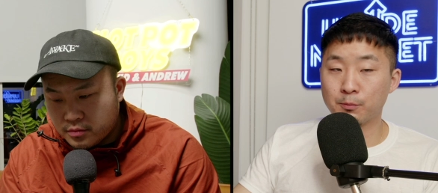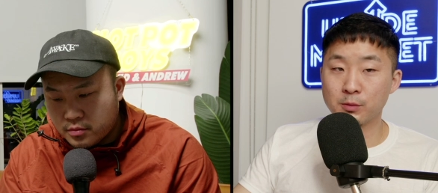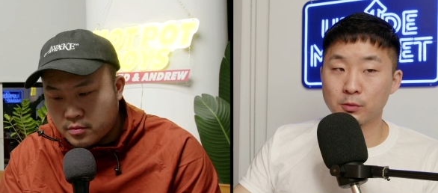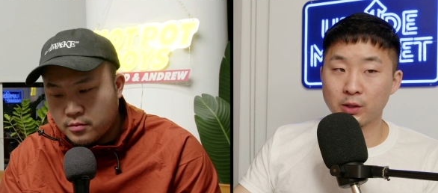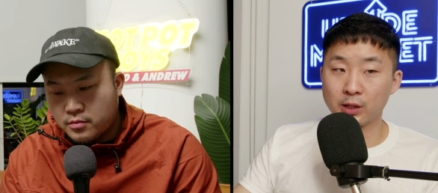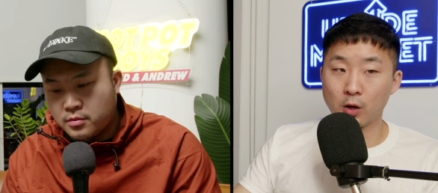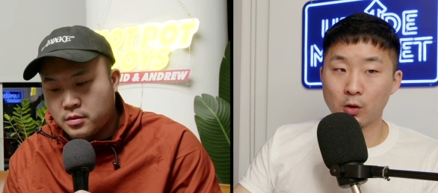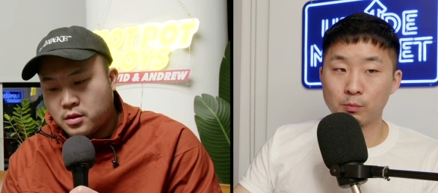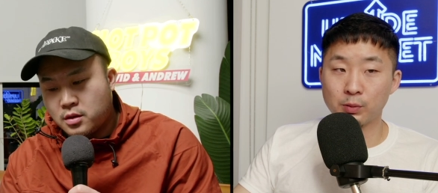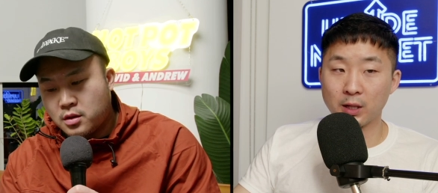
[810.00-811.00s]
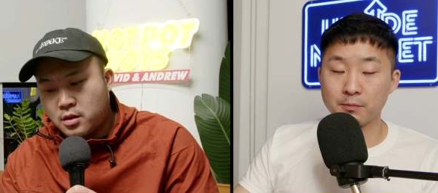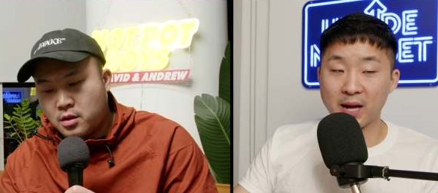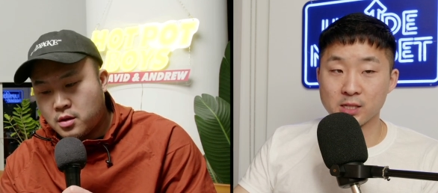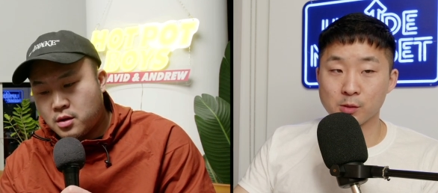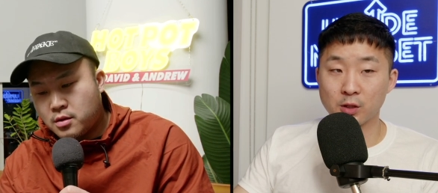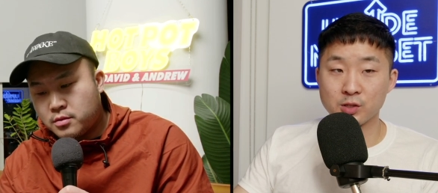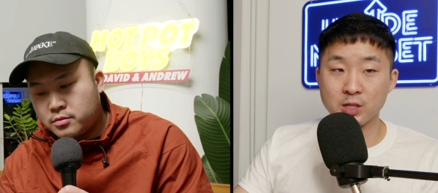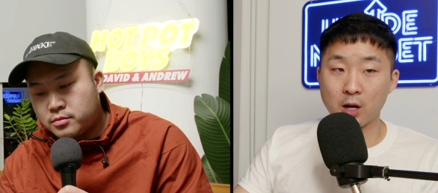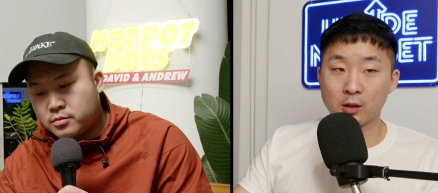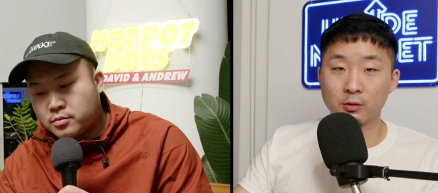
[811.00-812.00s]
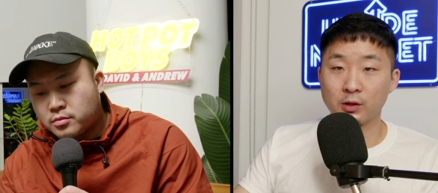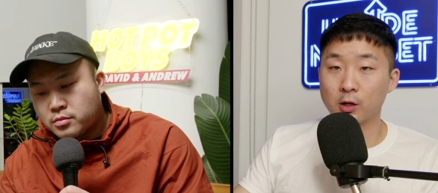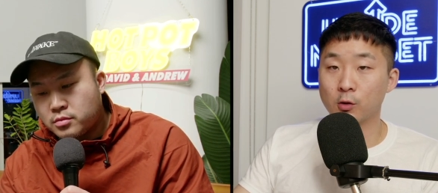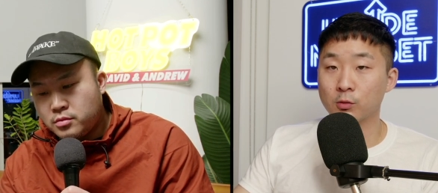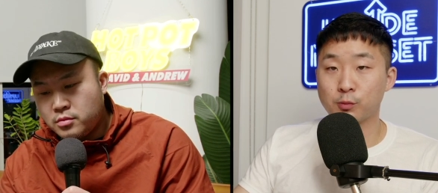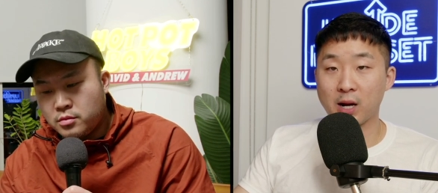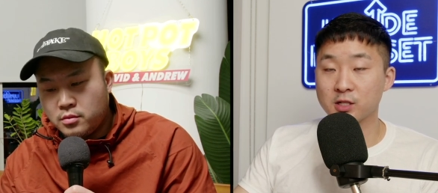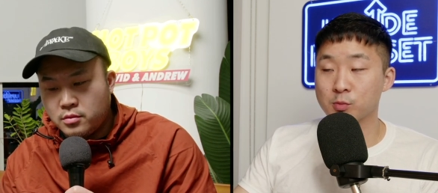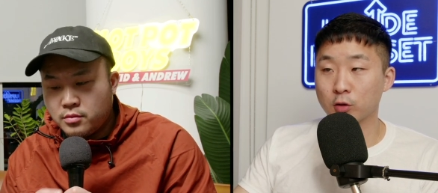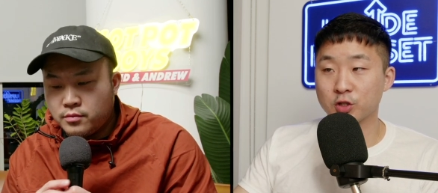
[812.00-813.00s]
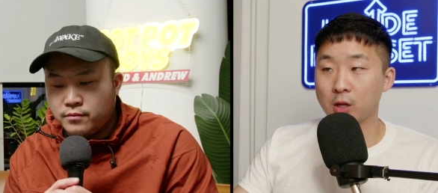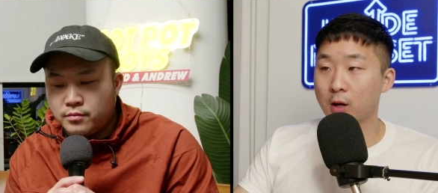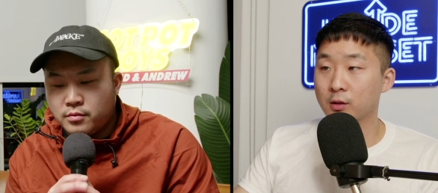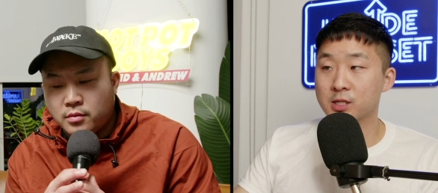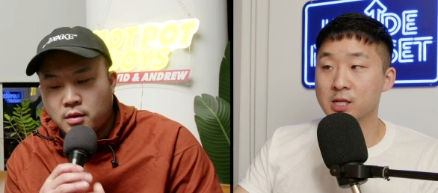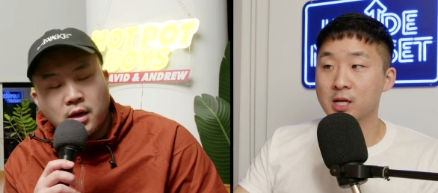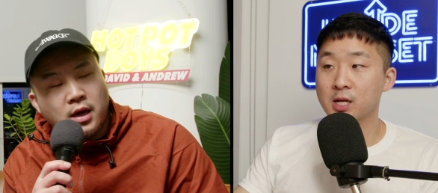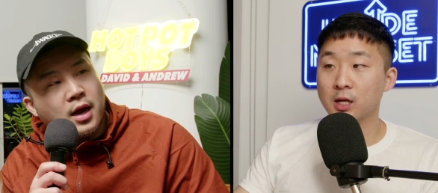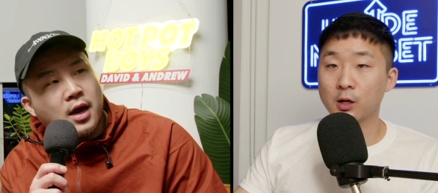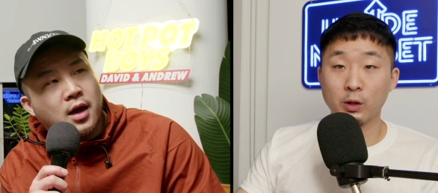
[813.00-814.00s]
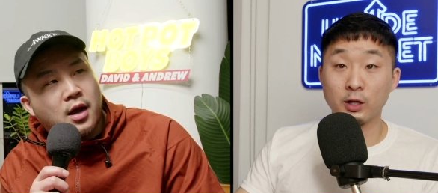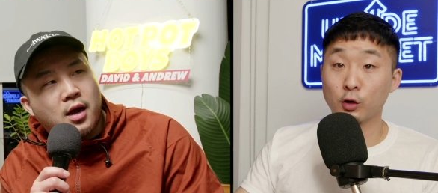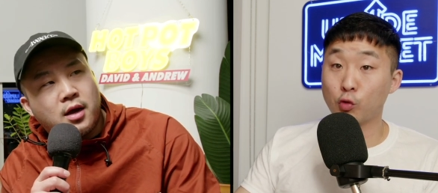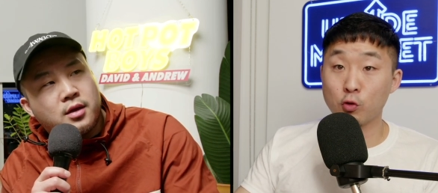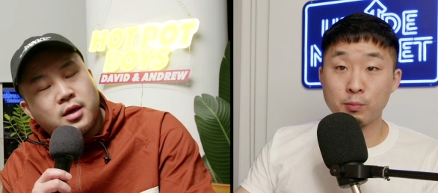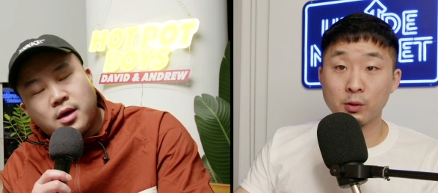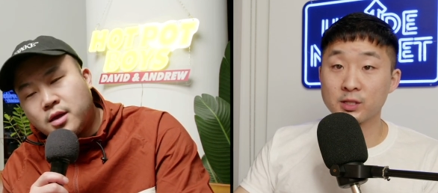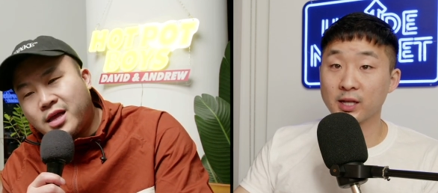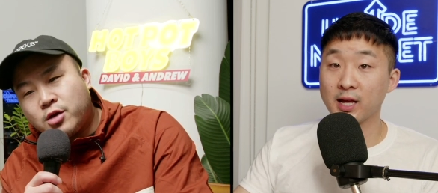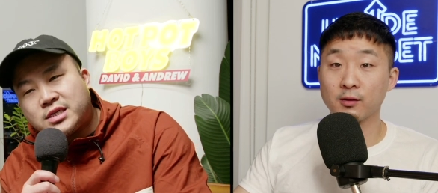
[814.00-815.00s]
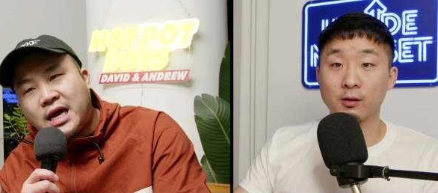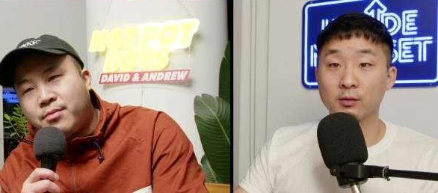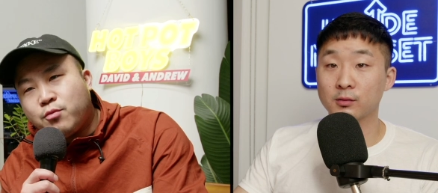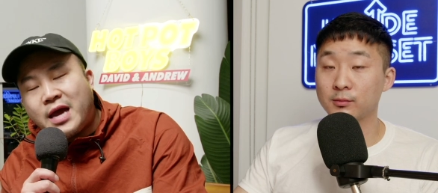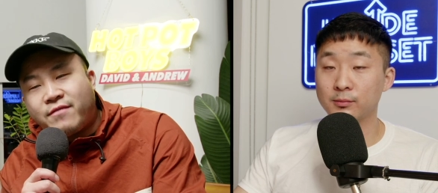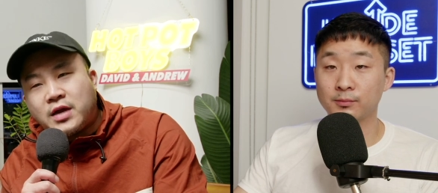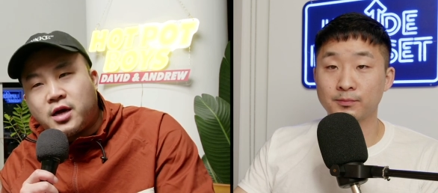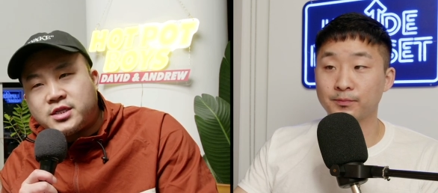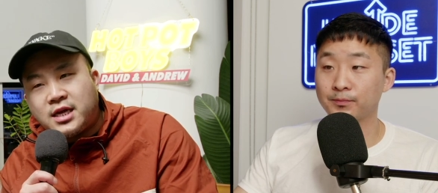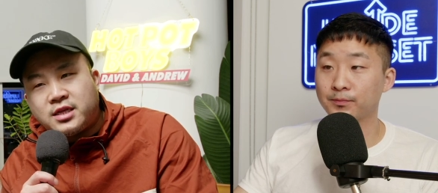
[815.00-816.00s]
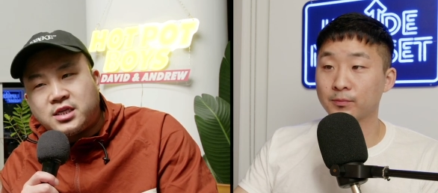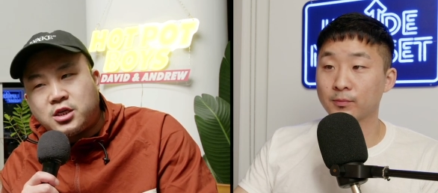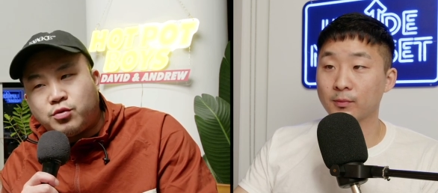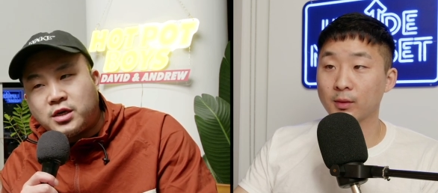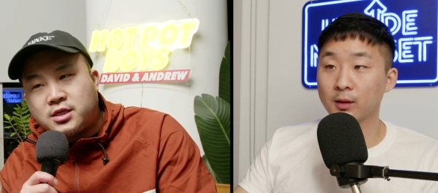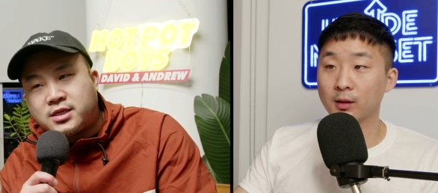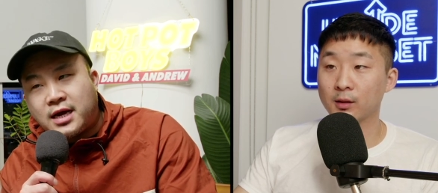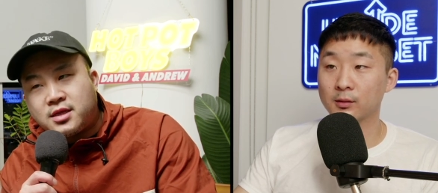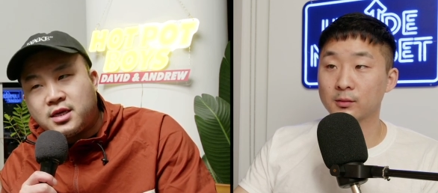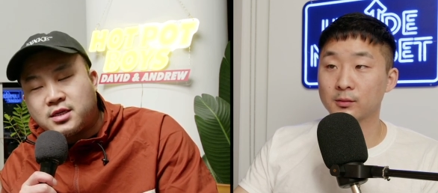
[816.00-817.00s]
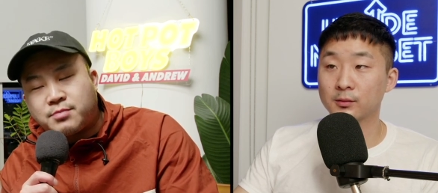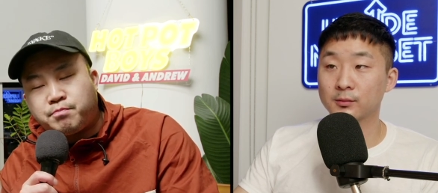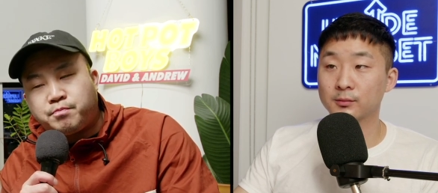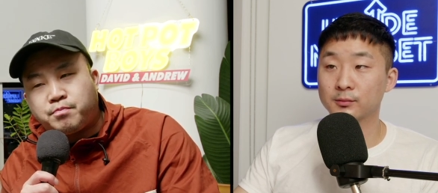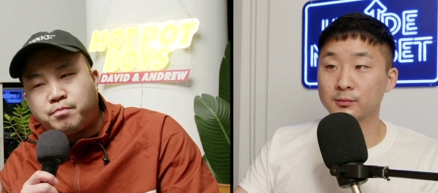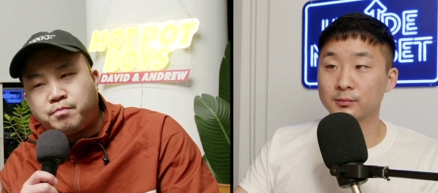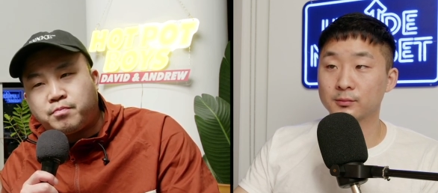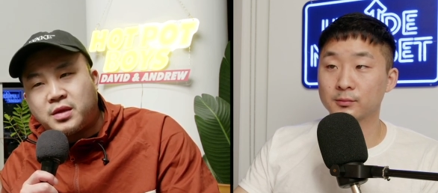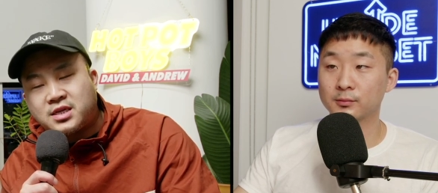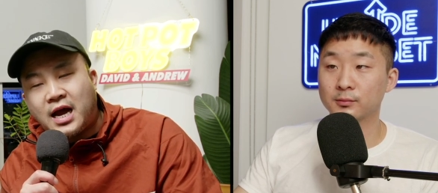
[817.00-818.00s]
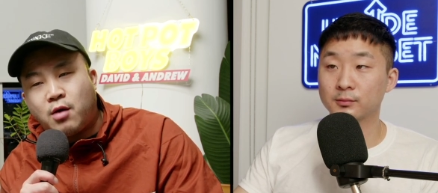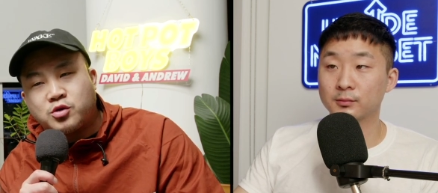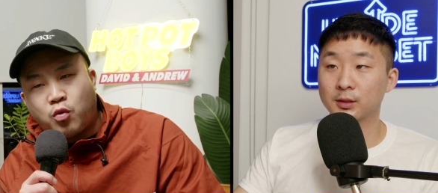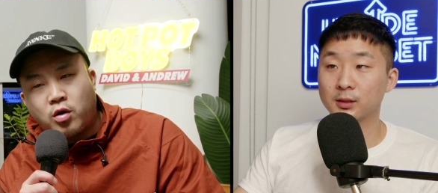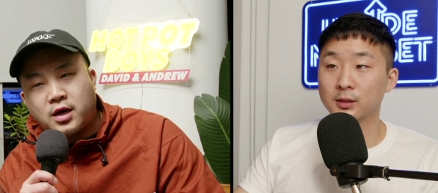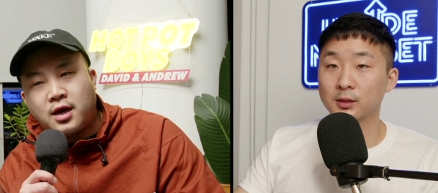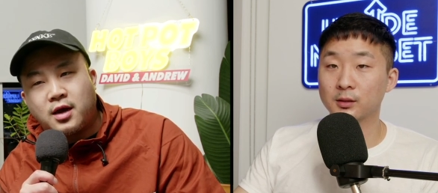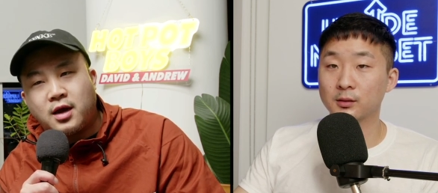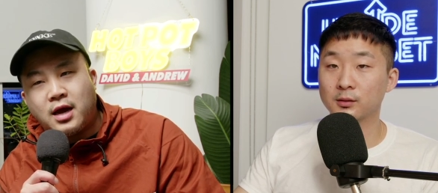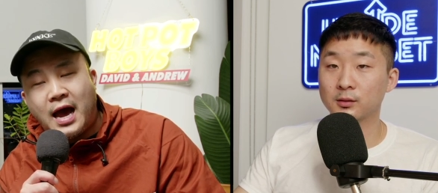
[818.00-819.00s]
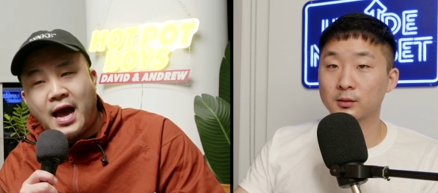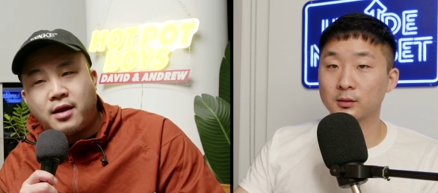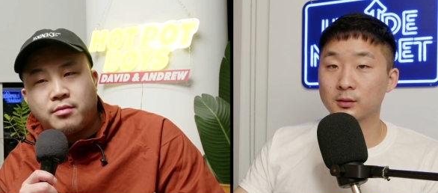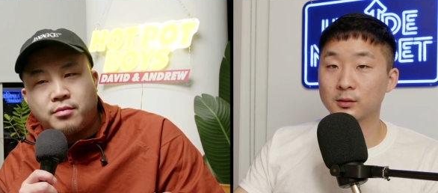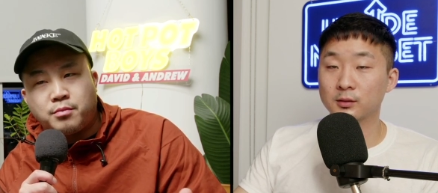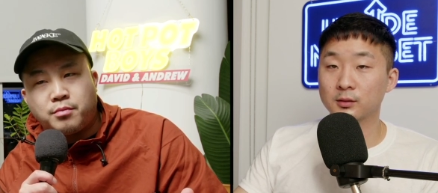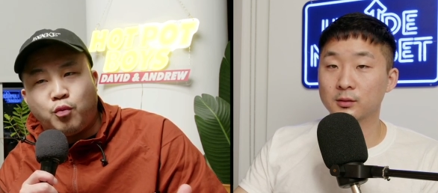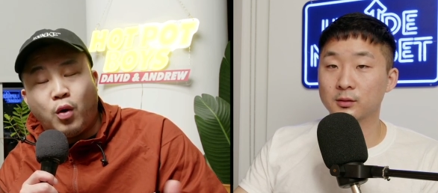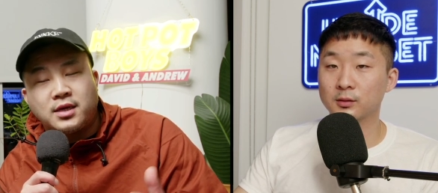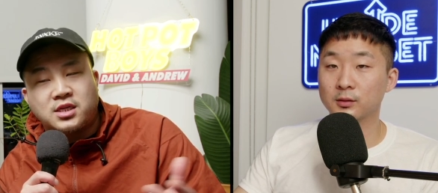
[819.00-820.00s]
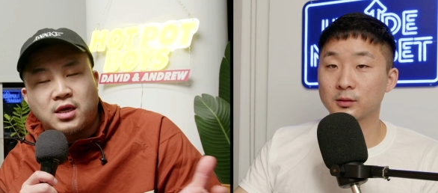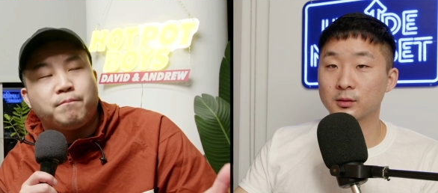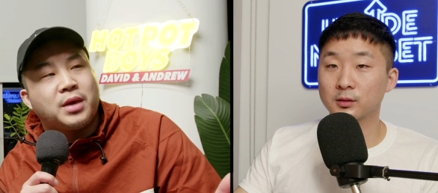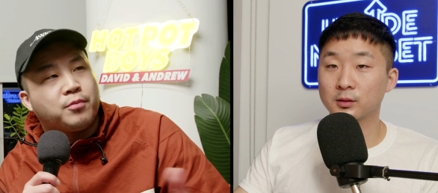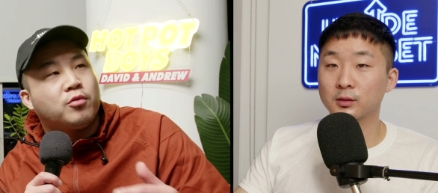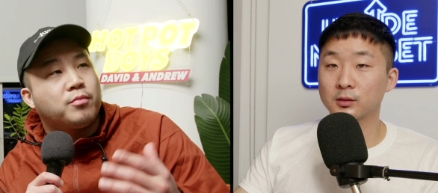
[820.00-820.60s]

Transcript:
Speaker 1: people, they go play basketball, soccer, they go practice martial arts in a group. Yeah.
Speaker 2: Like together. You said, I mean, we have to understand the situation is like these, this guy was working at what some people